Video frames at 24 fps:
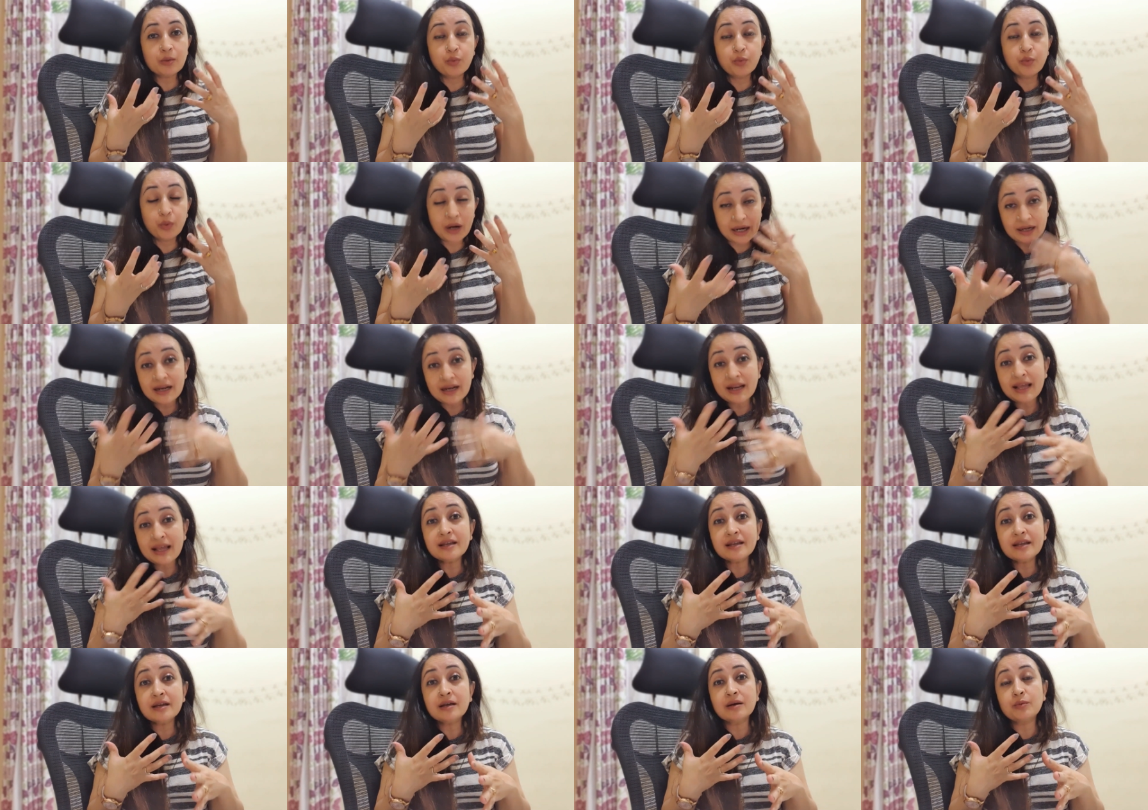
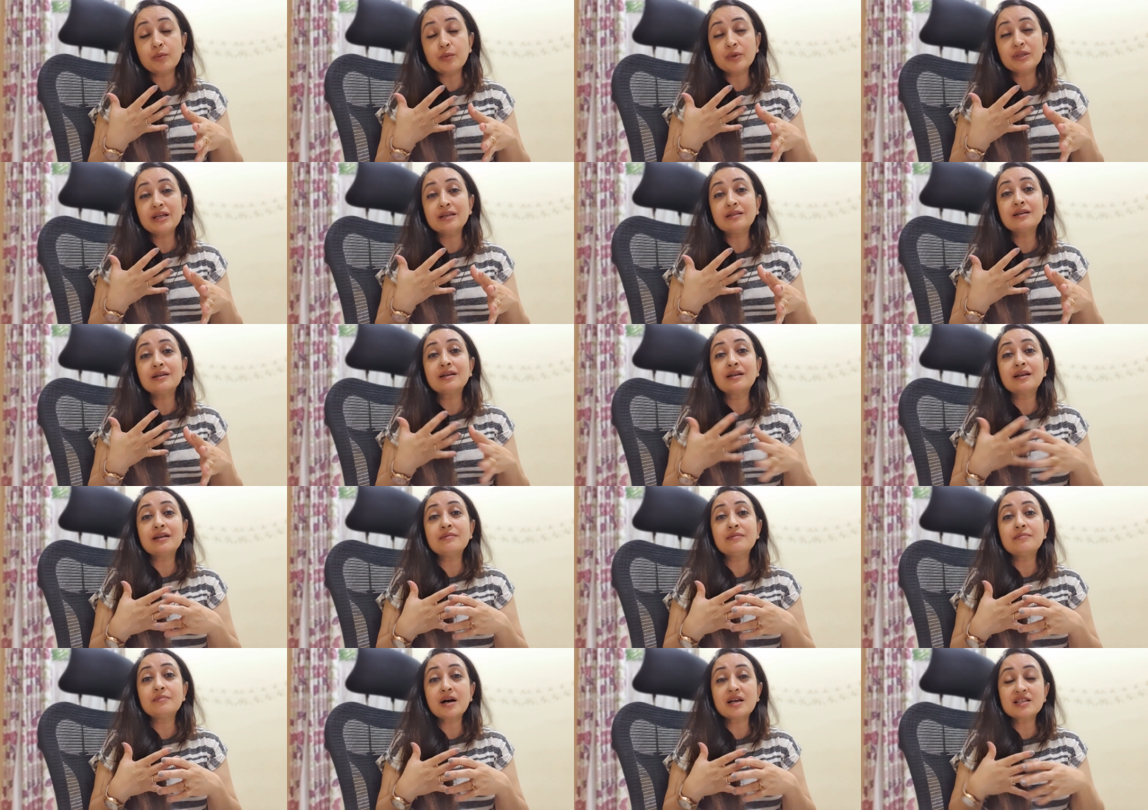unlike with other clay
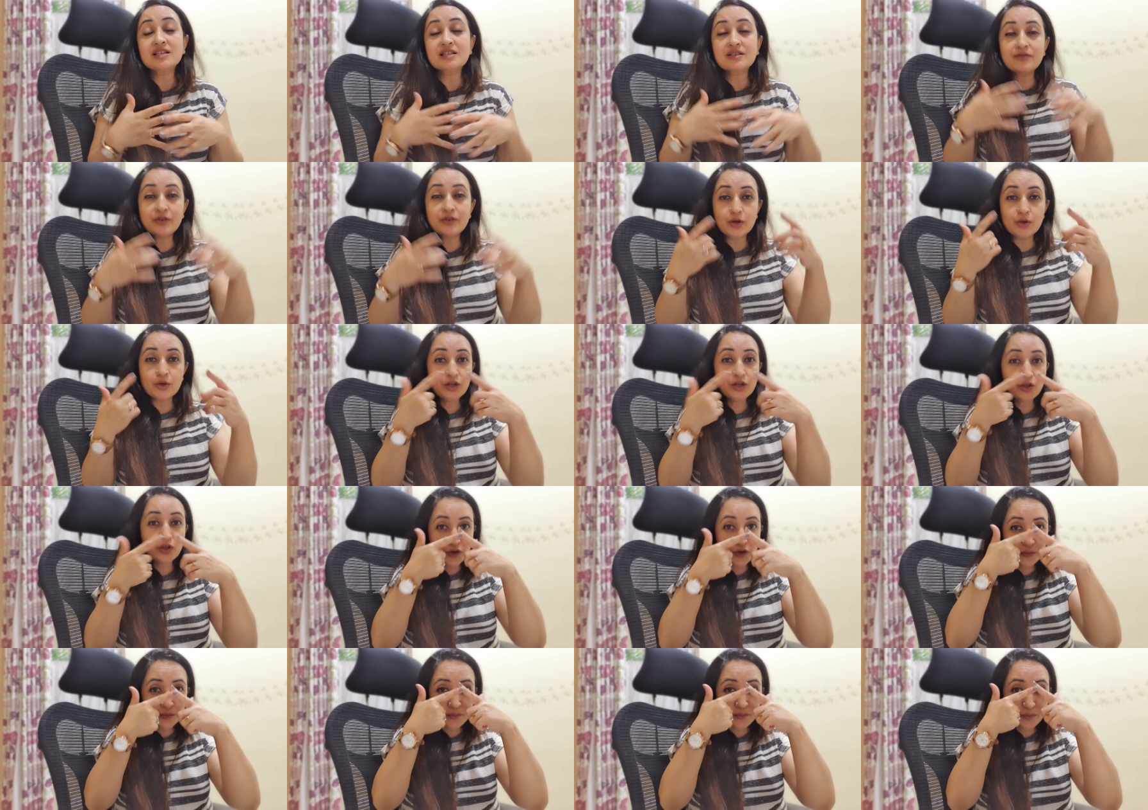masks where you need
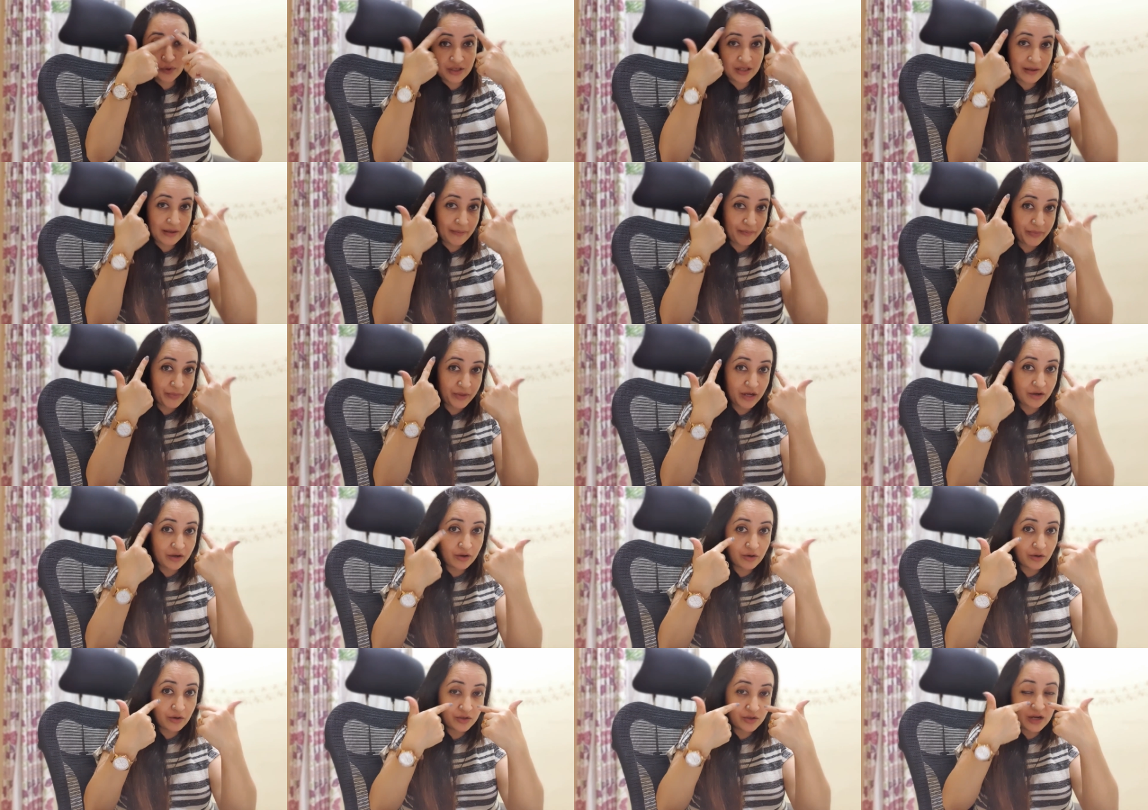to put something
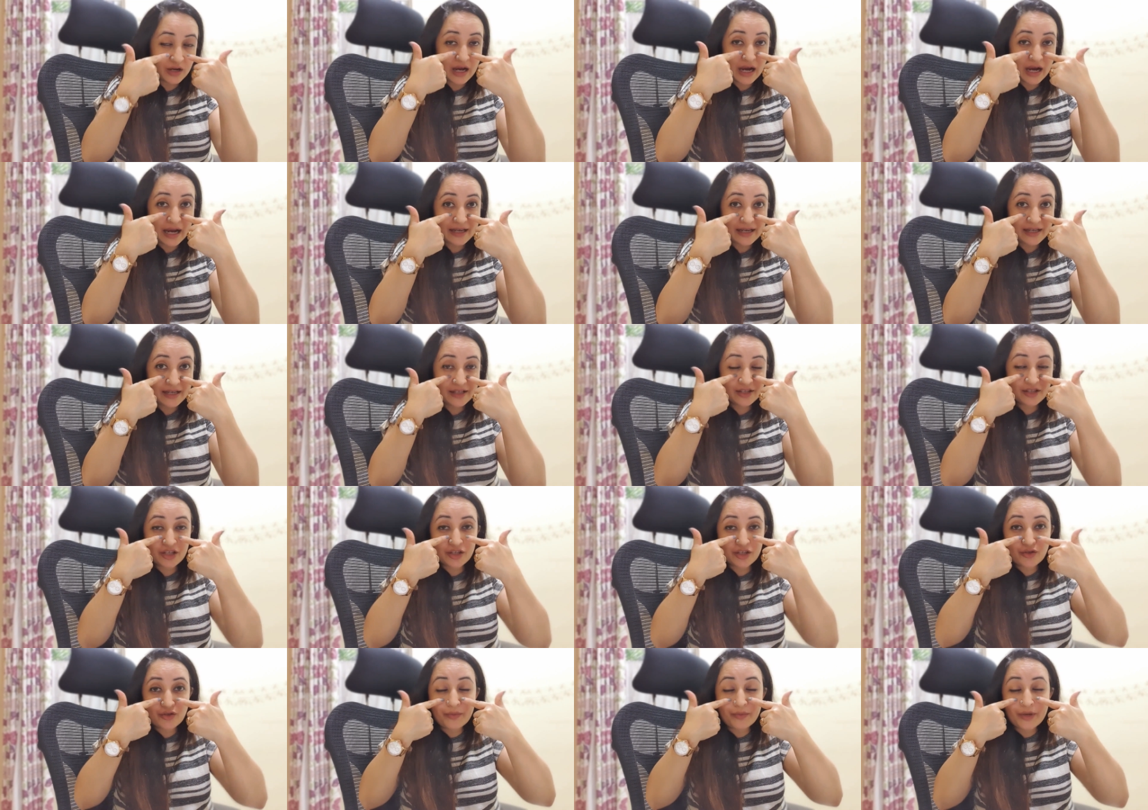around your eyes
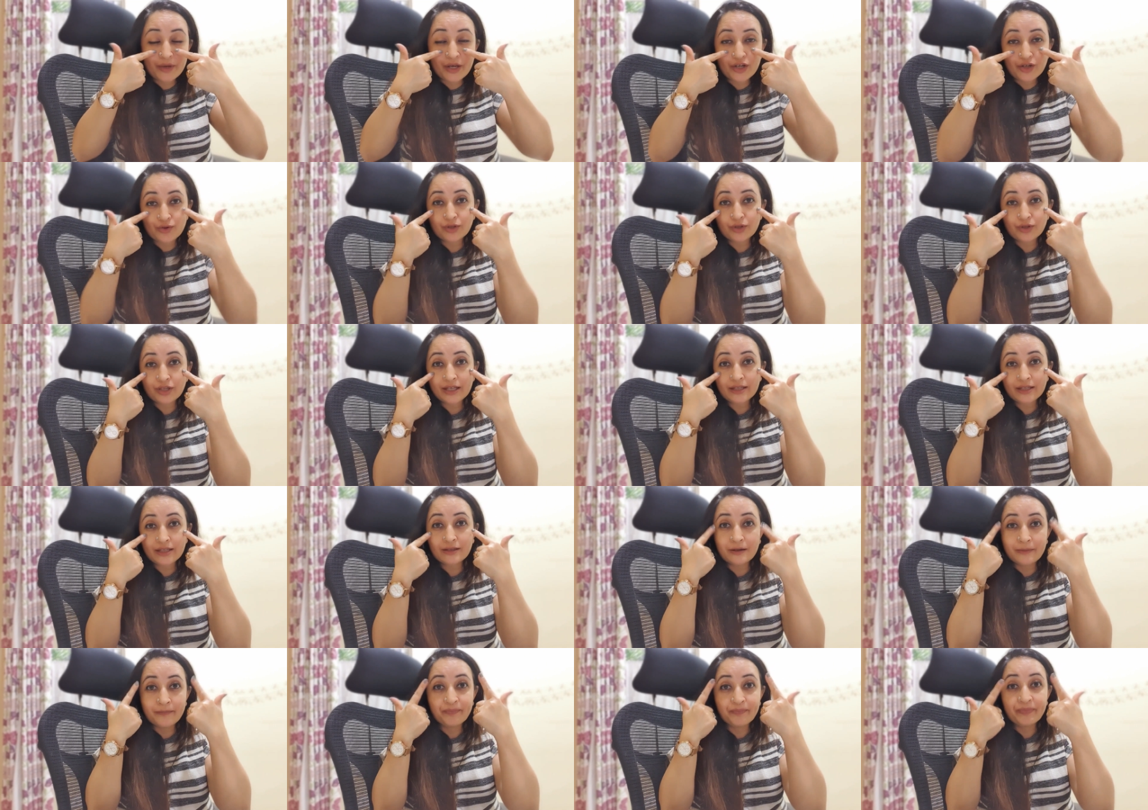just to make sure that
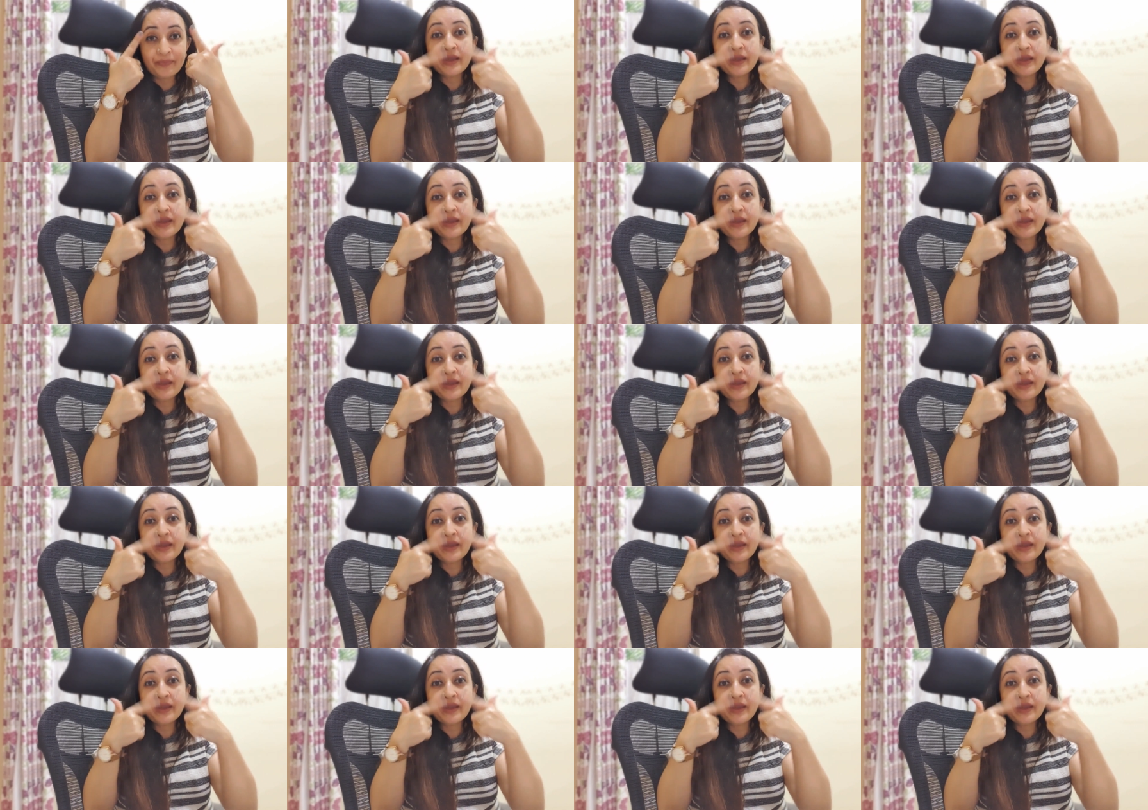the